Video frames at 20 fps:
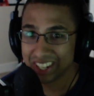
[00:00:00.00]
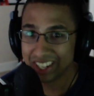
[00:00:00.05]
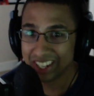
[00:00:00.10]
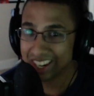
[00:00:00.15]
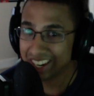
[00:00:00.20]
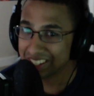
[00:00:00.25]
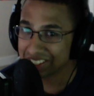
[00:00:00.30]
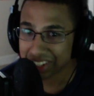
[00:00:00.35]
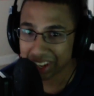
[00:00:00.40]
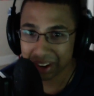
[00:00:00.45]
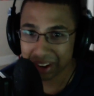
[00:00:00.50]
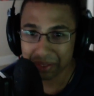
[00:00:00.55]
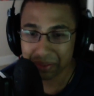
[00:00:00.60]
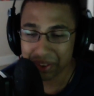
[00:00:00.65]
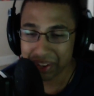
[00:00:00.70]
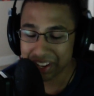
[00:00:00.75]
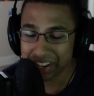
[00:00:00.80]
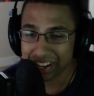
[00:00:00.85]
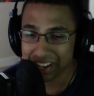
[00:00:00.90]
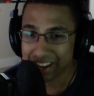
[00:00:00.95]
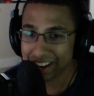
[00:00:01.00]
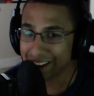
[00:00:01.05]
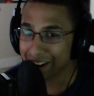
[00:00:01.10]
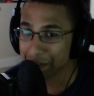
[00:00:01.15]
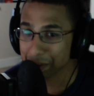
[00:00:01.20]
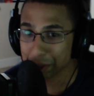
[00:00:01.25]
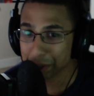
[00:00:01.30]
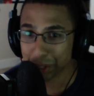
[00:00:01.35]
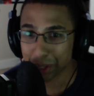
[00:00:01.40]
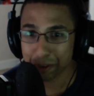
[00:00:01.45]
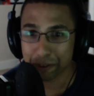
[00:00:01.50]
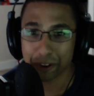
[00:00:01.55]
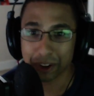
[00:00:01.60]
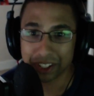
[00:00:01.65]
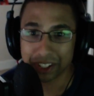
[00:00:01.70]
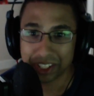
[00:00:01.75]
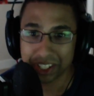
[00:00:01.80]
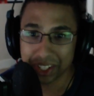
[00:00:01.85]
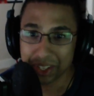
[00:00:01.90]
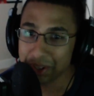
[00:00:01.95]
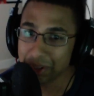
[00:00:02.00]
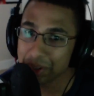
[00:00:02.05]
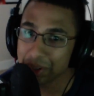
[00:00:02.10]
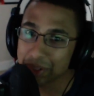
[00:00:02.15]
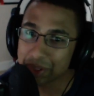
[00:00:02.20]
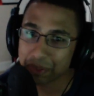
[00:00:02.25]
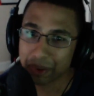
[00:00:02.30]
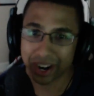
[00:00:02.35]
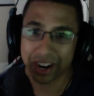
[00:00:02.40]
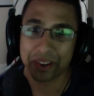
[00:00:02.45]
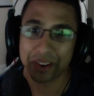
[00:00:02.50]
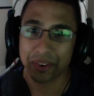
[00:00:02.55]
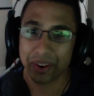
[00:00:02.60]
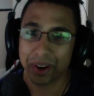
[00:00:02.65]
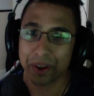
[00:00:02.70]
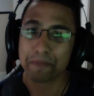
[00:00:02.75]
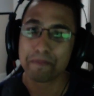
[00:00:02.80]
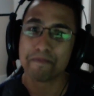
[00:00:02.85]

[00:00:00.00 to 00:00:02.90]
It's going to be really fun to use, but anyway.